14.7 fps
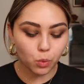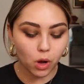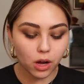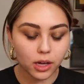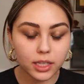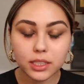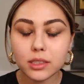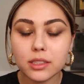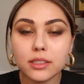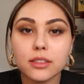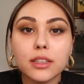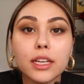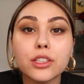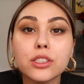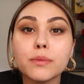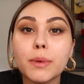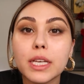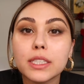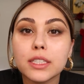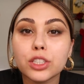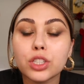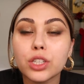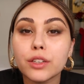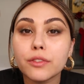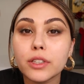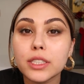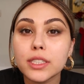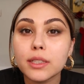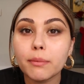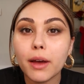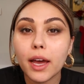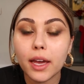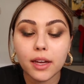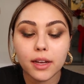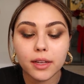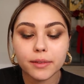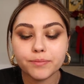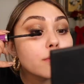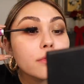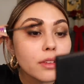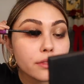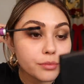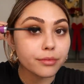wands. They just make such a difference in my